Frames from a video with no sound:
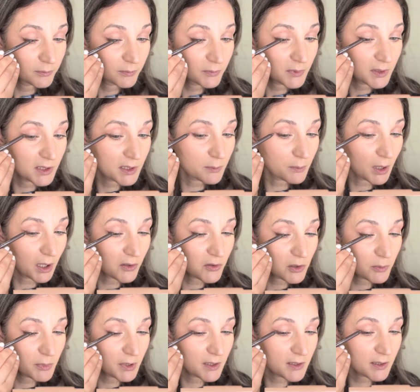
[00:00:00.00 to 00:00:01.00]
smudge
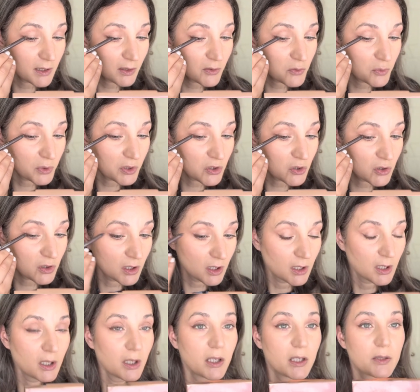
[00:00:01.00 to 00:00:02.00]
them and such, which
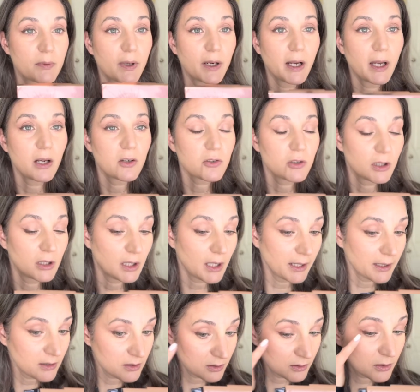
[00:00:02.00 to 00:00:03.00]
is what I actually
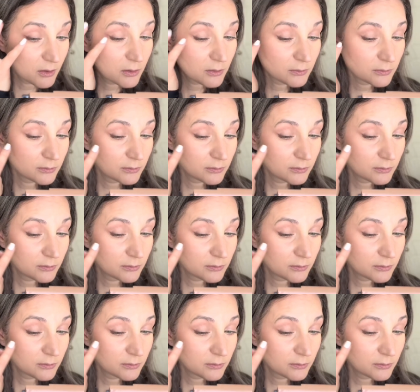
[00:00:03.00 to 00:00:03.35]
like to do.